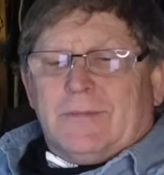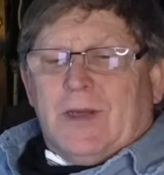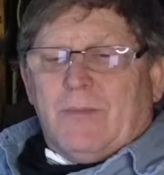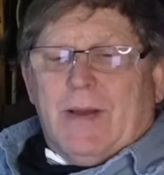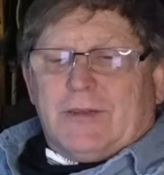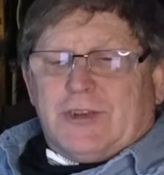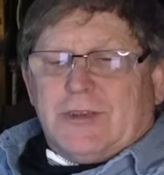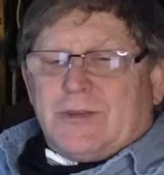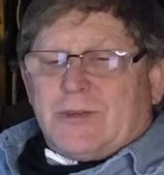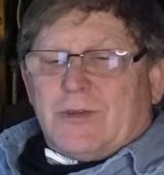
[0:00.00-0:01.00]
about
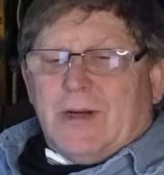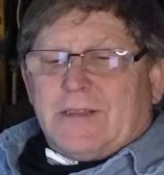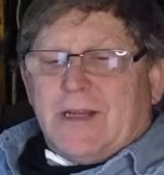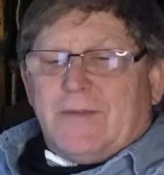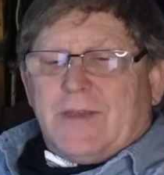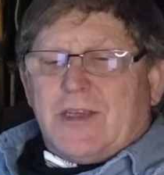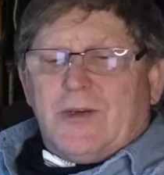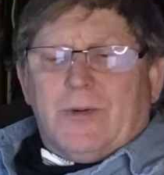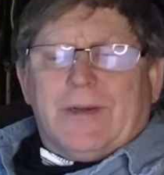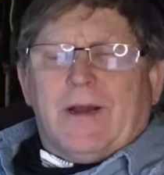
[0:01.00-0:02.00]
Jesus Christ, and the
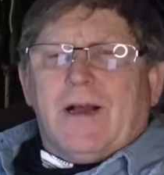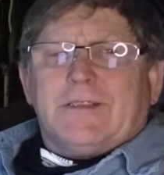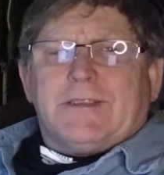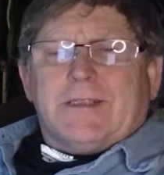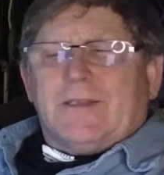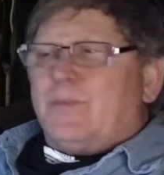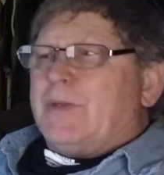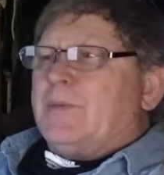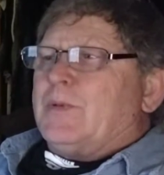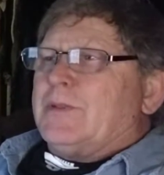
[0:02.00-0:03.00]
curiosity in
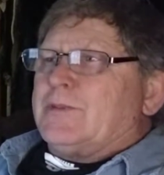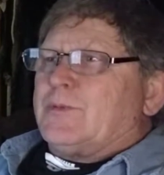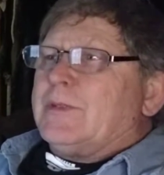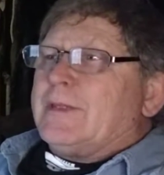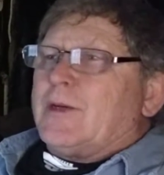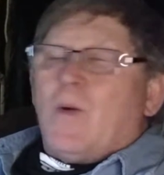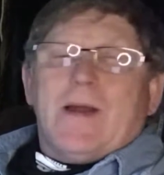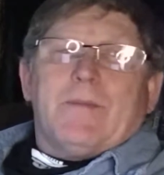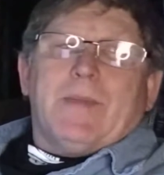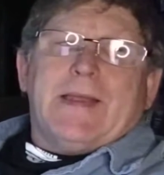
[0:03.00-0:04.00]
people is really
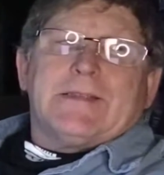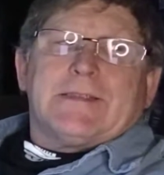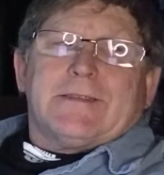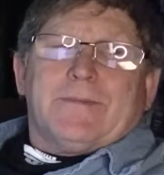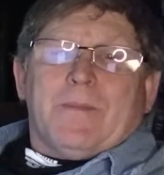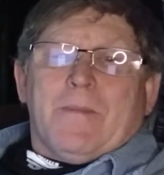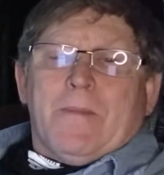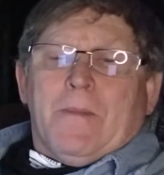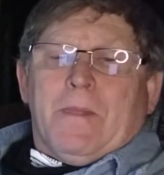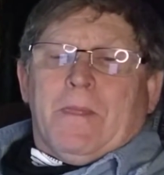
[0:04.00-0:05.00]
quite amazing
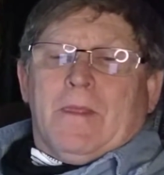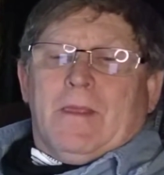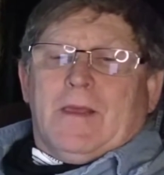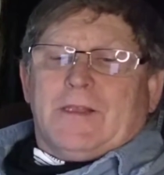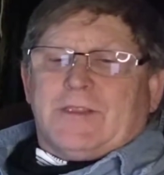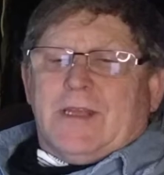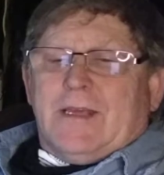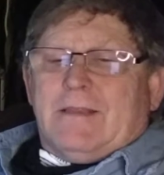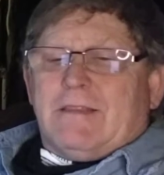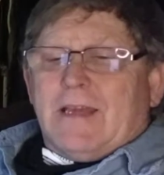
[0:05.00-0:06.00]
as
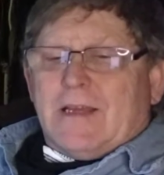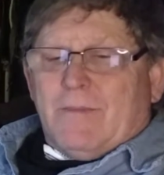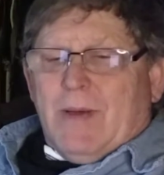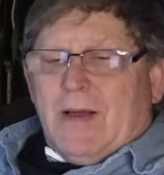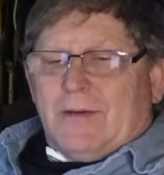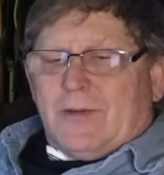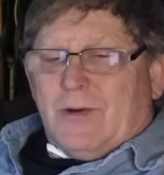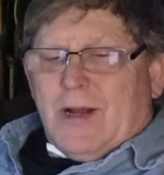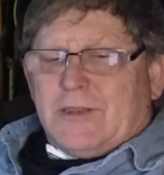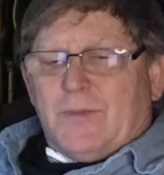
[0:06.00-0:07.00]
they think about
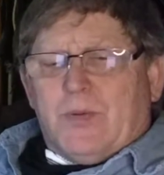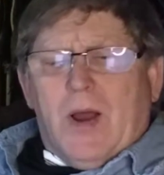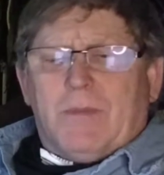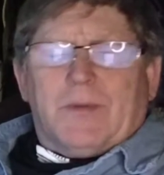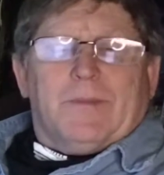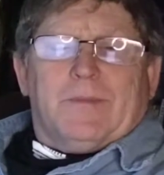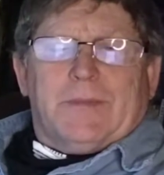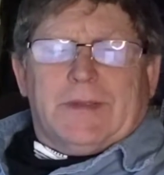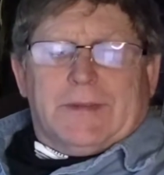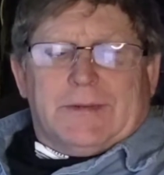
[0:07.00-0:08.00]
Christ. The problem
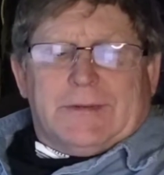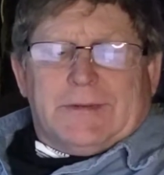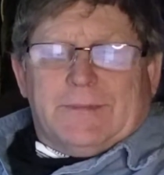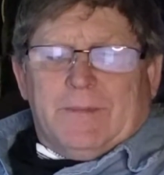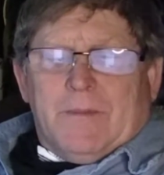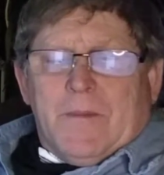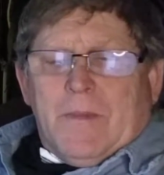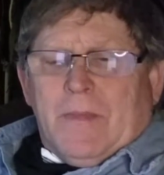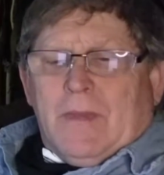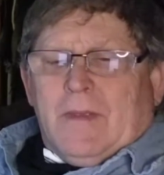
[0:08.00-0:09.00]

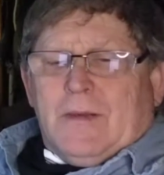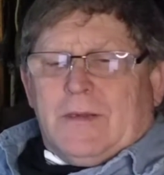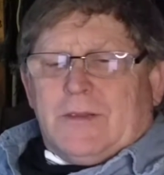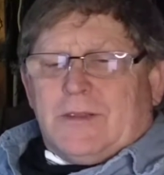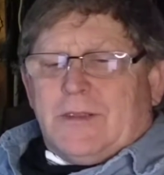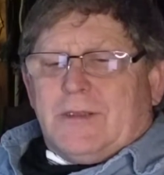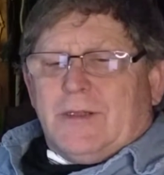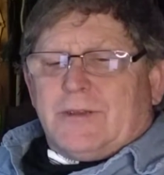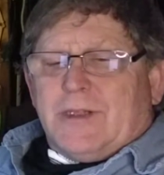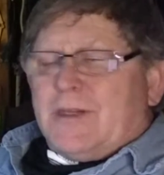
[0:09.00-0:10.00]
is that
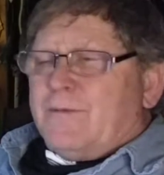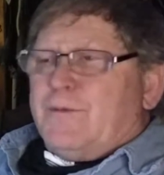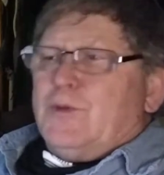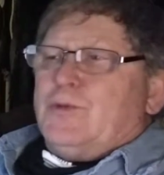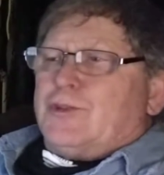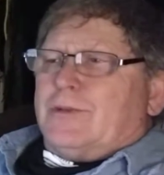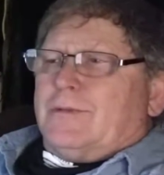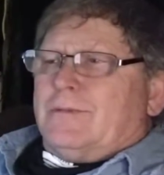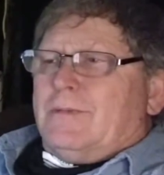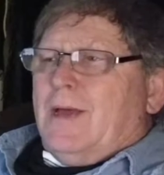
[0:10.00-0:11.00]
there's a confusion
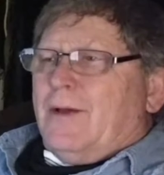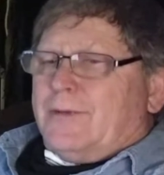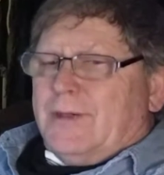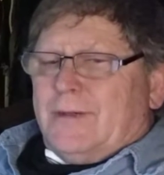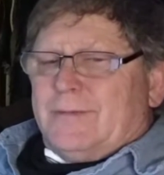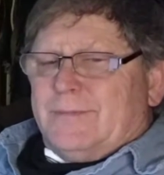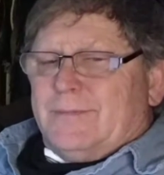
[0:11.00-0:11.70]
out there.